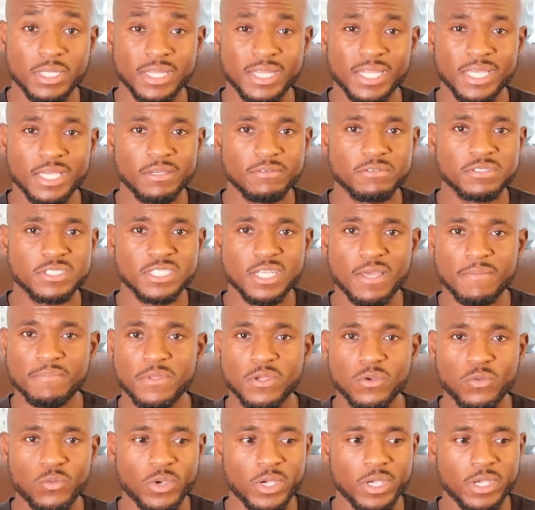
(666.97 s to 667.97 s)
Think of
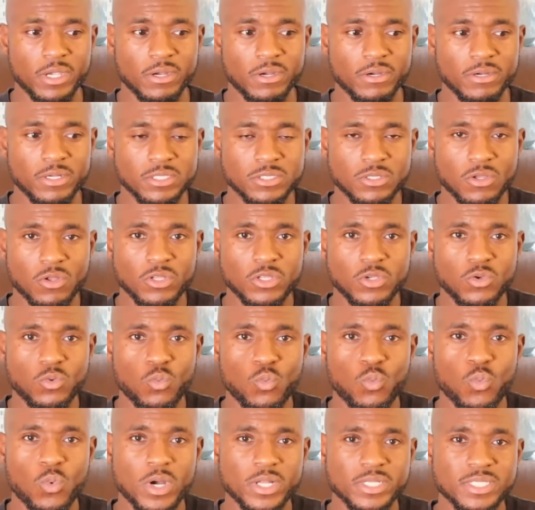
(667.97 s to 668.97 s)
something where it's only
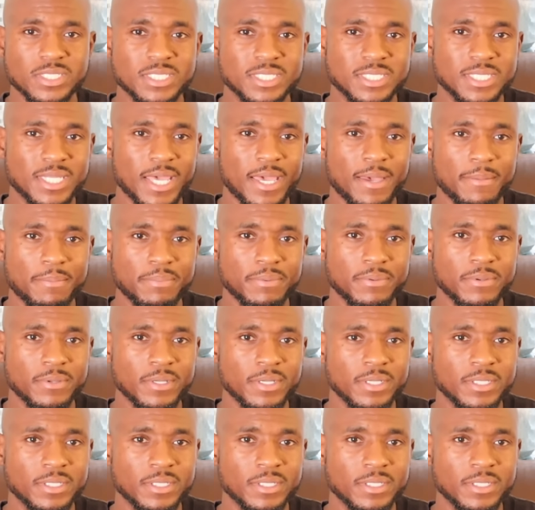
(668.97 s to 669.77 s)
one step